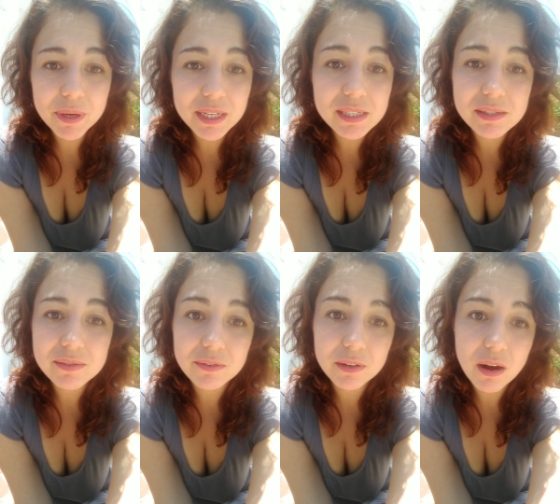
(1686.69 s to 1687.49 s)

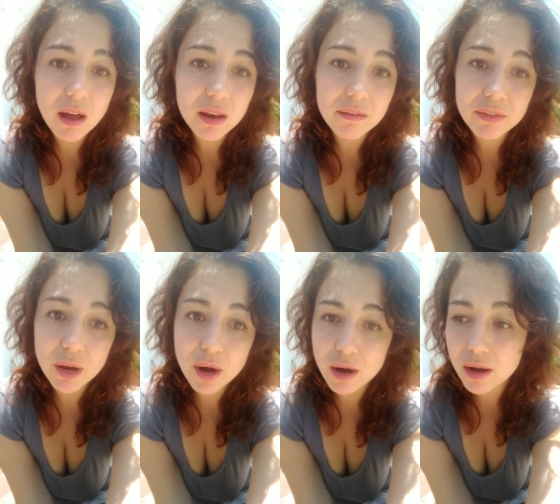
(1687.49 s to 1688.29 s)
peace for all of
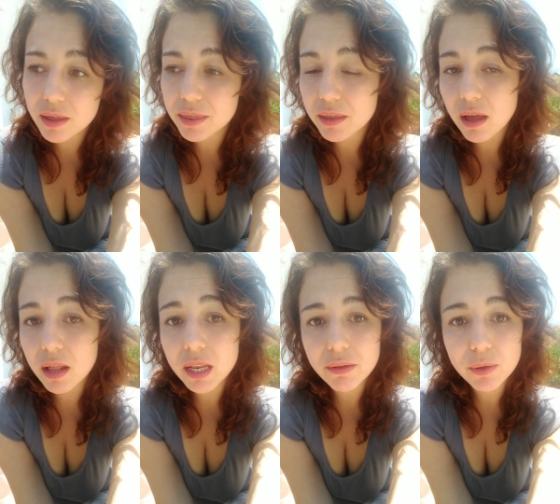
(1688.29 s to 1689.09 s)
the earth,
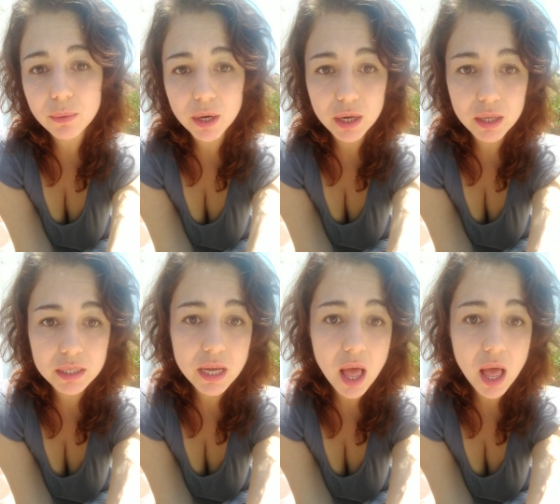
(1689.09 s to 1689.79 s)
all of the world,